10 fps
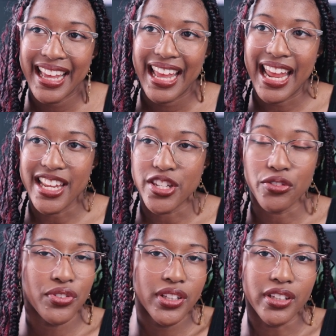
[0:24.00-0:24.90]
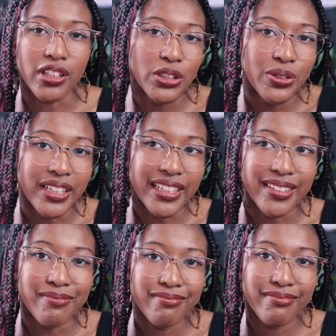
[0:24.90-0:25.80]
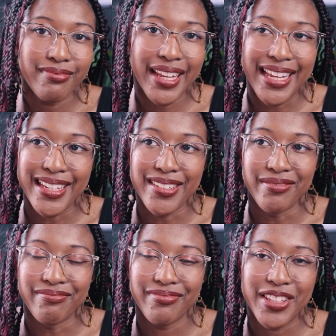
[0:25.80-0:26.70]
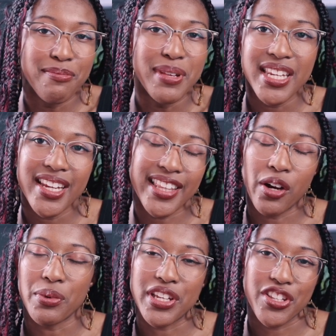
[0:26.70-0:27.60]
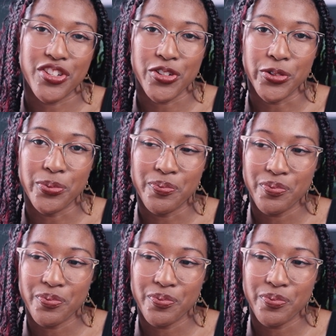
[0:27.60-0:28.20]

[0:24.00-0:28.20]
and to feel included in the media that we consume.